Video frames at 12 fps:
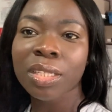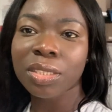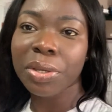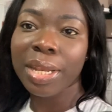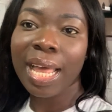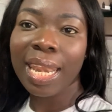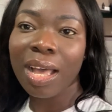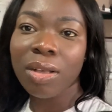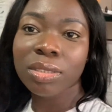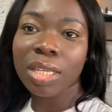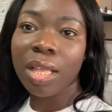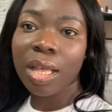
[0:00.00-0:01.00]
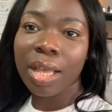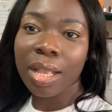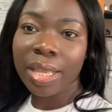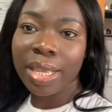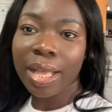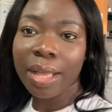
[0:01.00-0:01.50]
So it allows
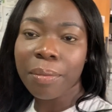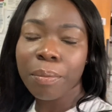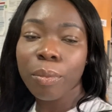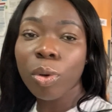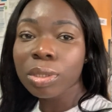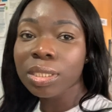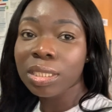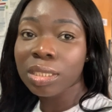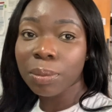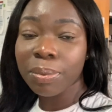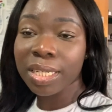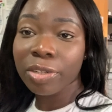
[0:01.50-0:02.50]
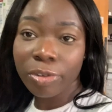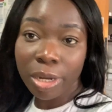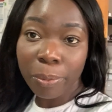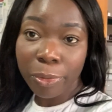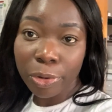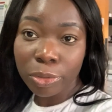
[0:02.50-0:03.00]
a multidisciplinary
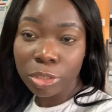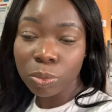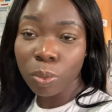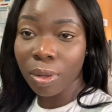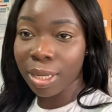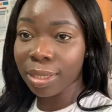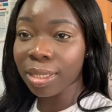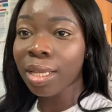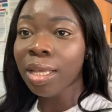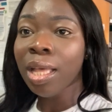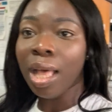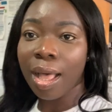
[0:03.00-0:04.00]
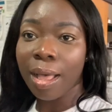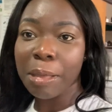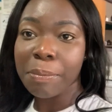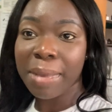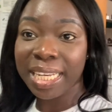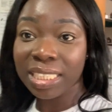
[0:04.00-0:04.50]
approach when
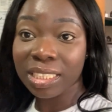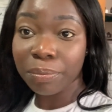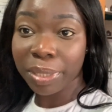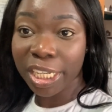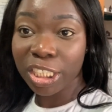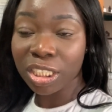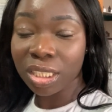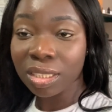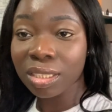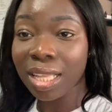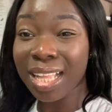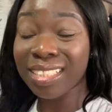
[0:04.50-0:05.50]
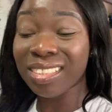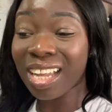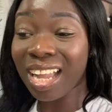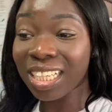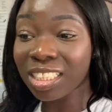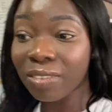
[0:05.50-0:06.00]
managing patients. And I
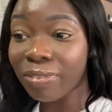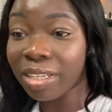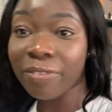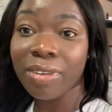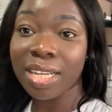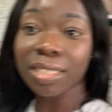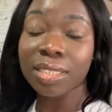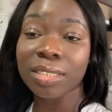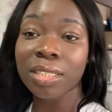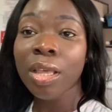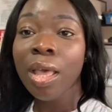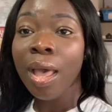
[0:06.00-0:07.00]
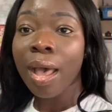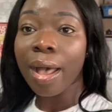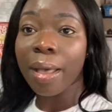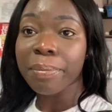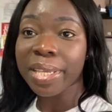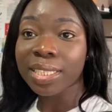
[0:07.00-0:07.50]
actually really find this
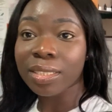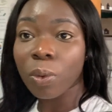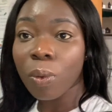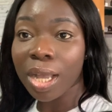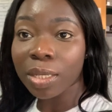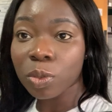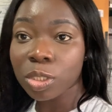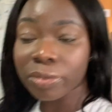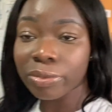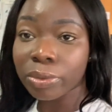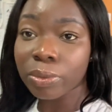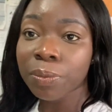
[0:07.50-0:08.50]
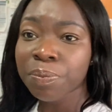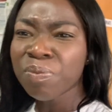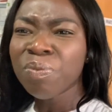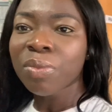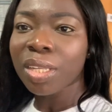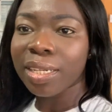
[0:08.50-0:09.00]
meeting quite useful.
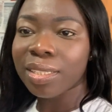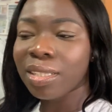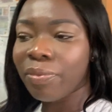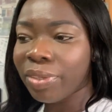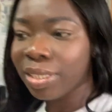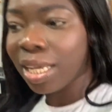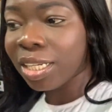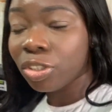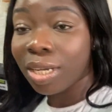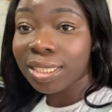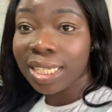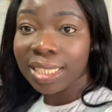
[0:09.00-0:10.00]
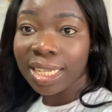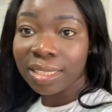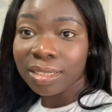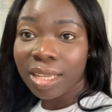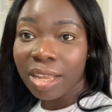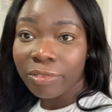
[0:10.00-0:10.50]
And it's something that I try to
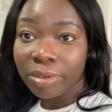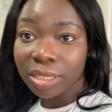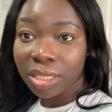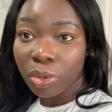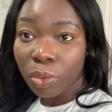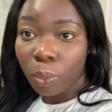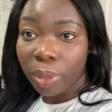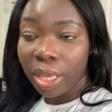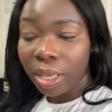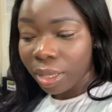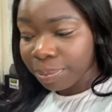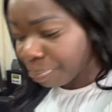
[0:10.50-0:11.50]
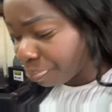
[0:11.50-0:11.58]
attend every single week.